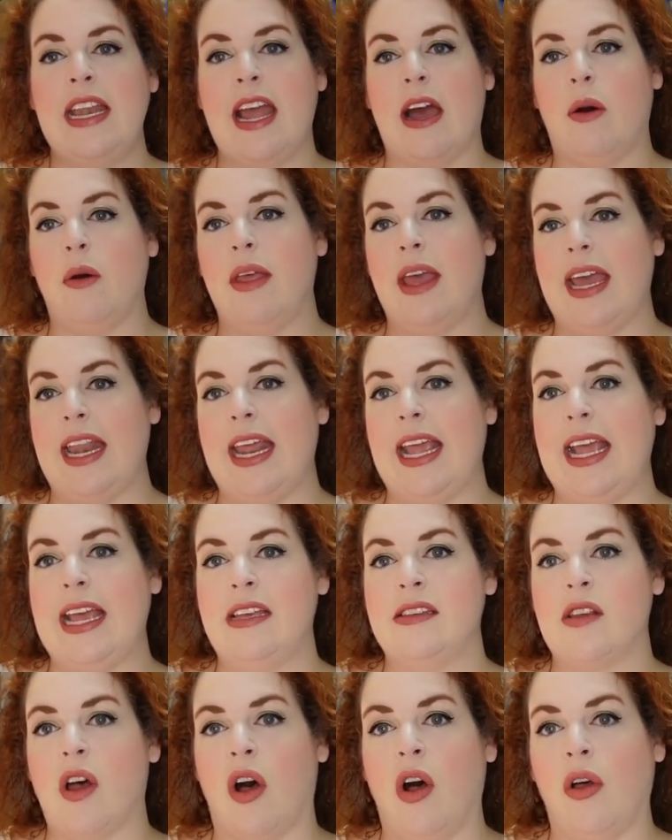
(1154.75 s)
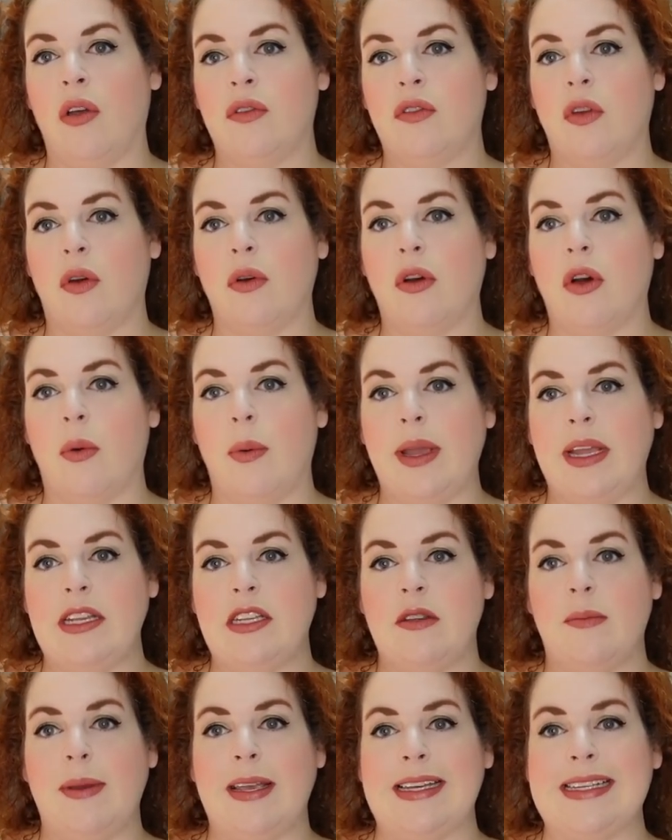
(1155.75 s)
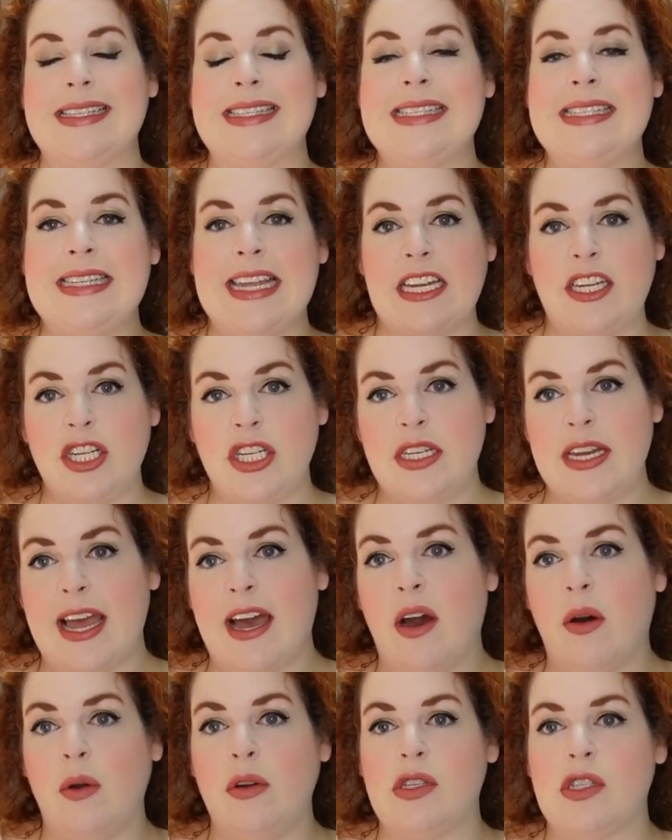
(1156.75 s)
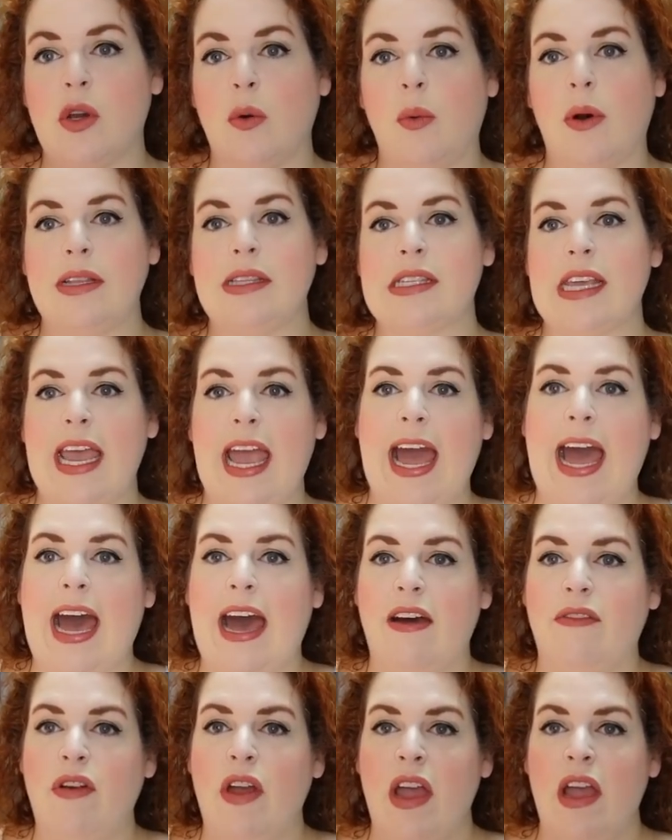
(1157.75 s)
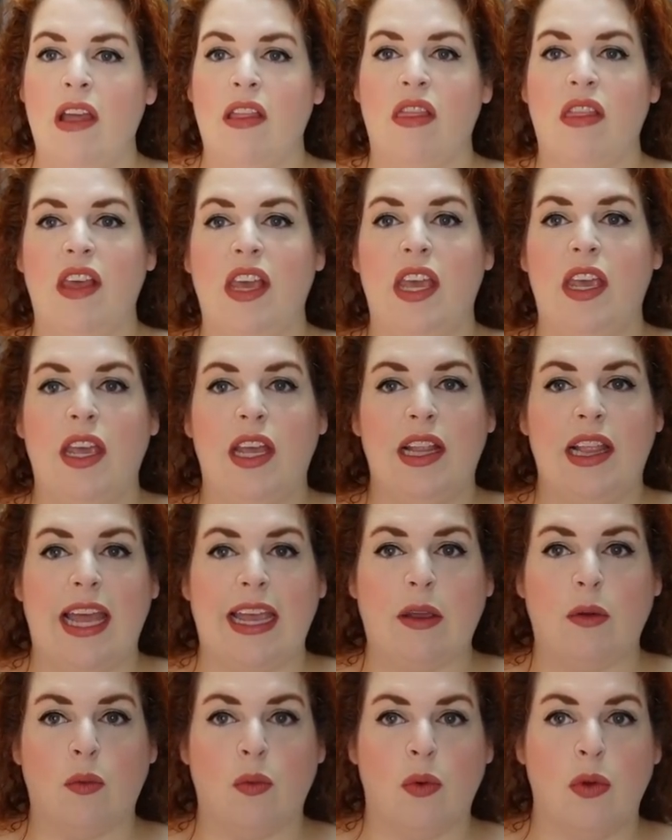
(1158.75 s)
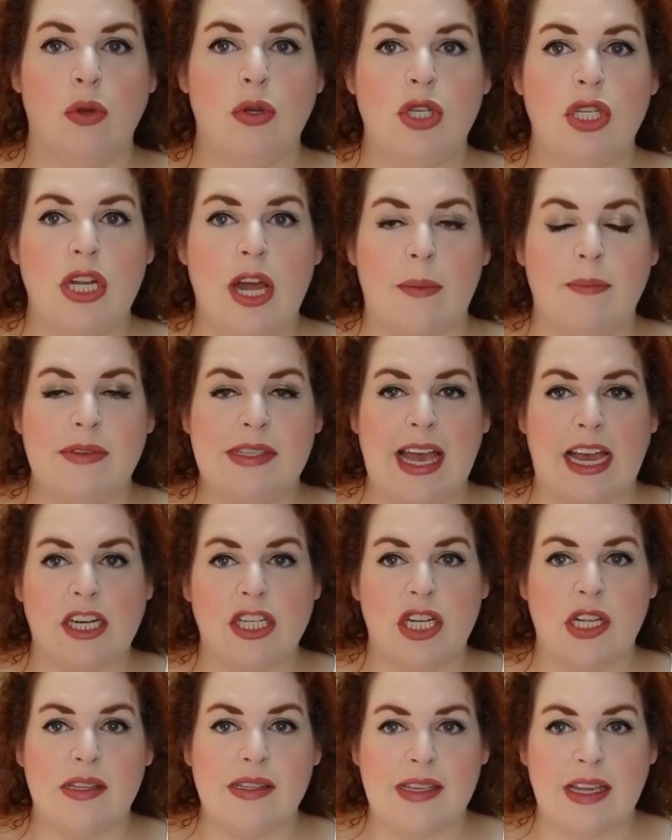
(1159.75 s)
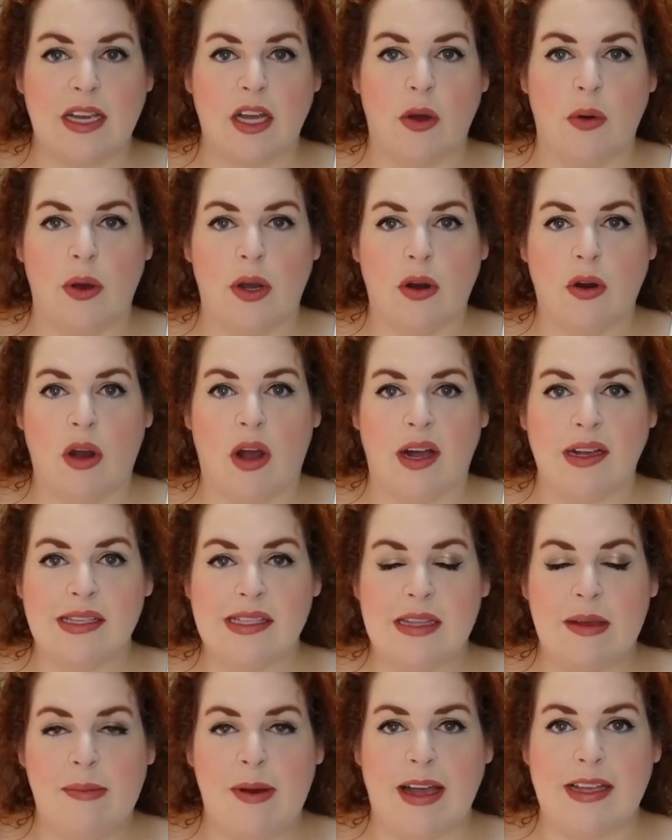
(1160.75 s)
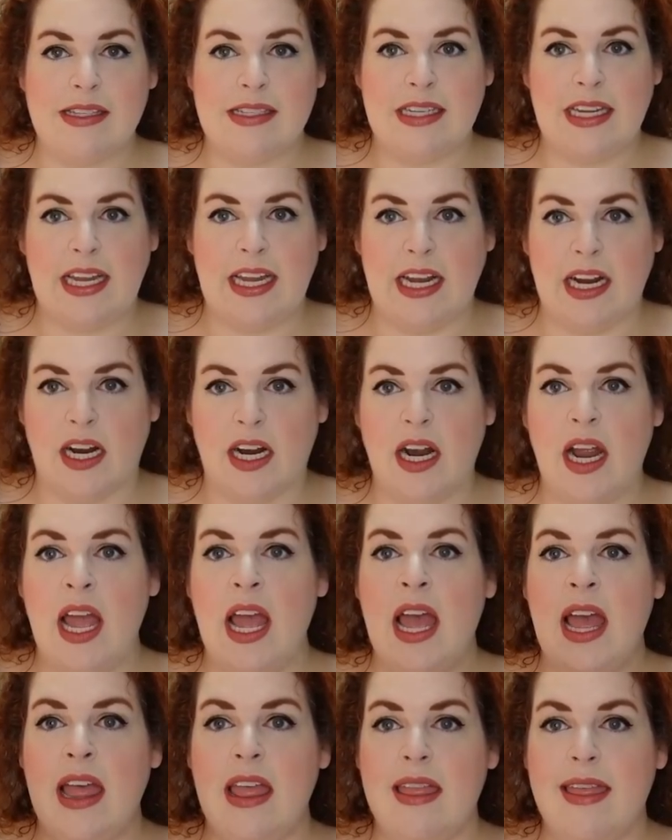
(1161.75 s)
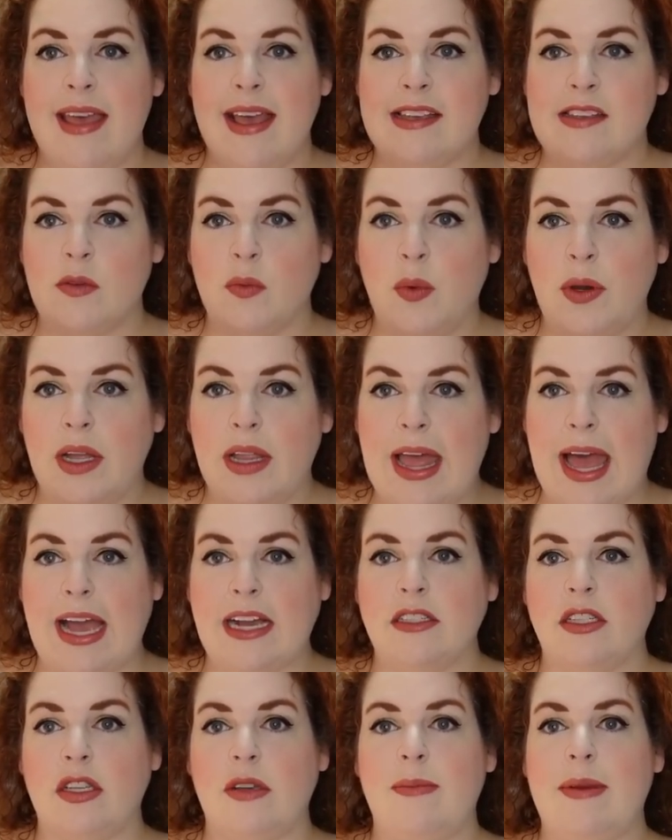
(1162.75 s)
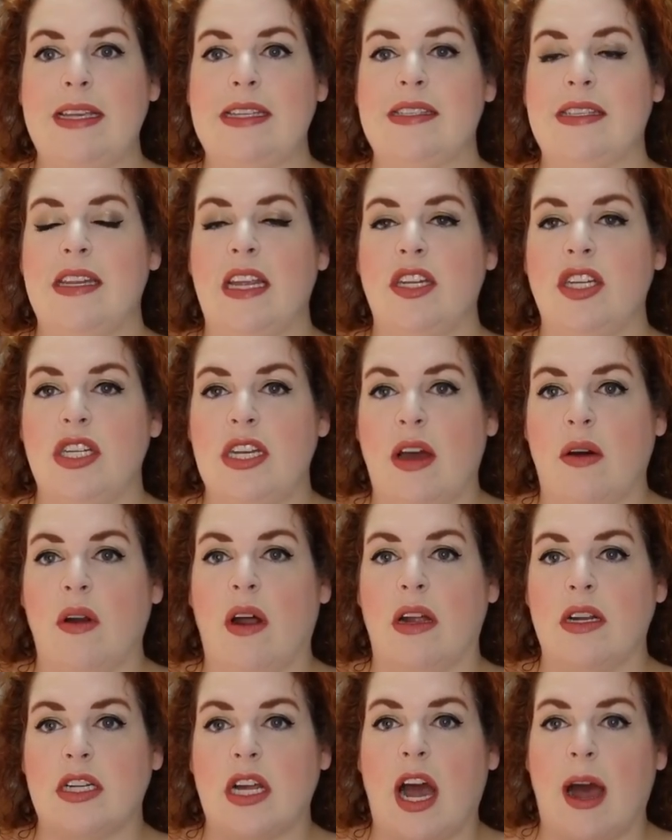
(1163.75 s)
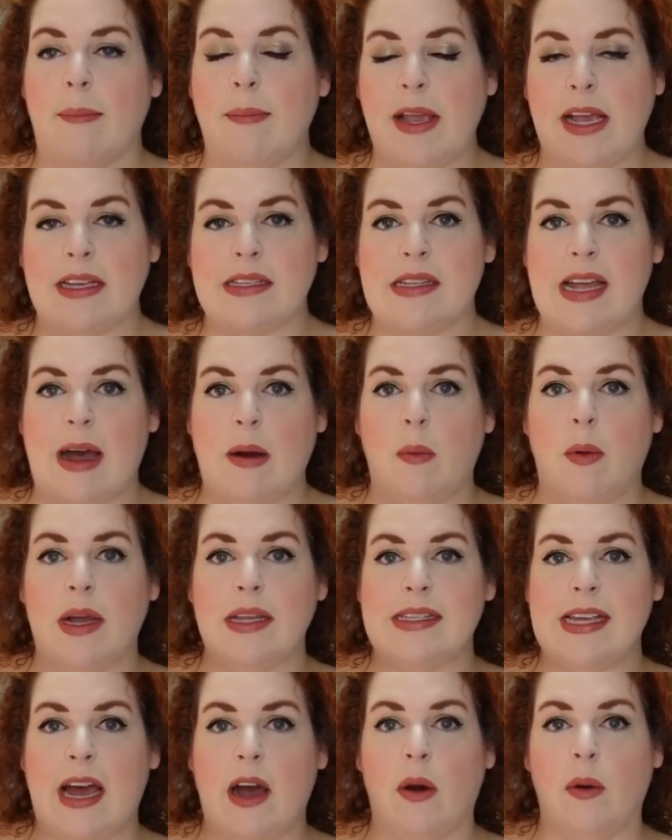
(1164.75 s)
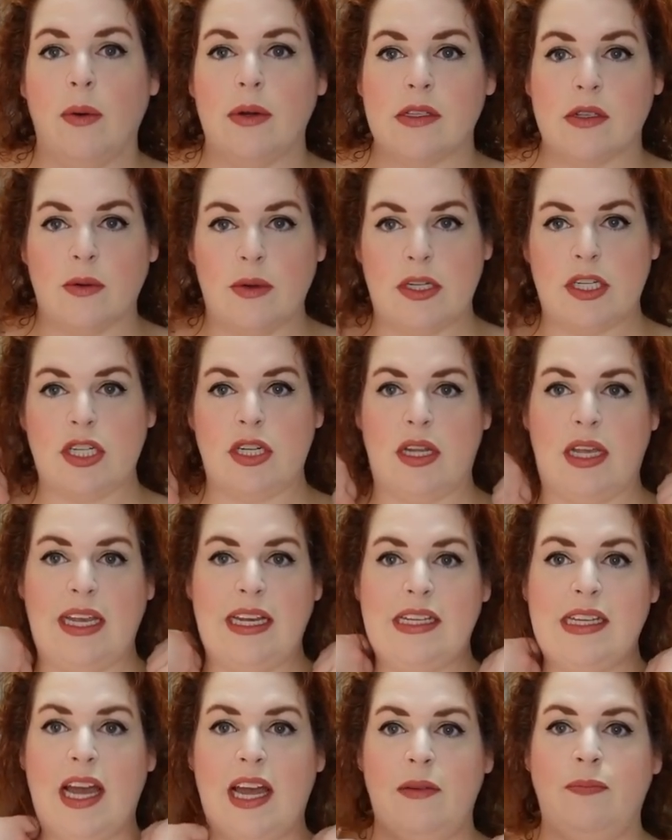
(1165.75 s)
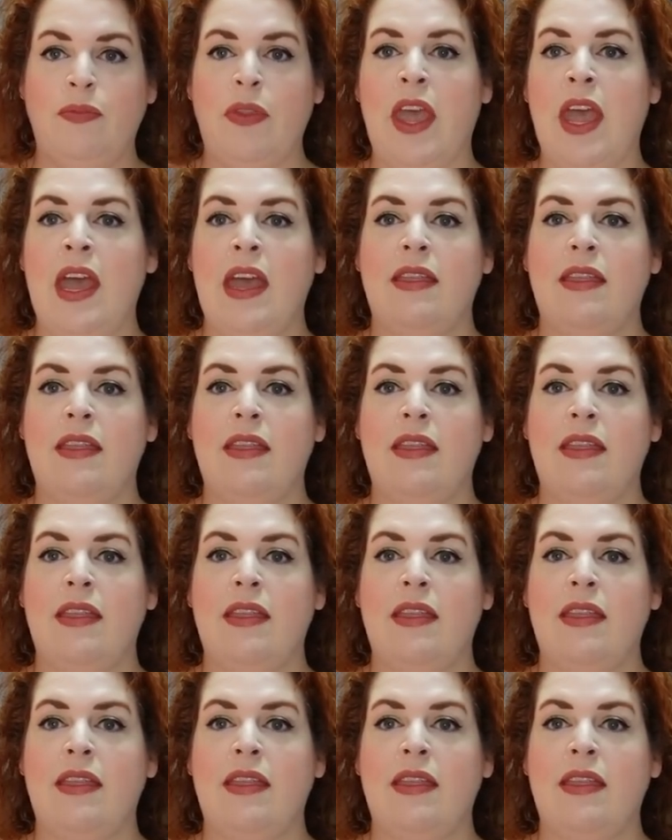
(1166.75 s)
Now it is also going to be stitched down. So once I have the like ruched up sections that go across the bust here, this will actually be stitched down on top because that was how it was originally done.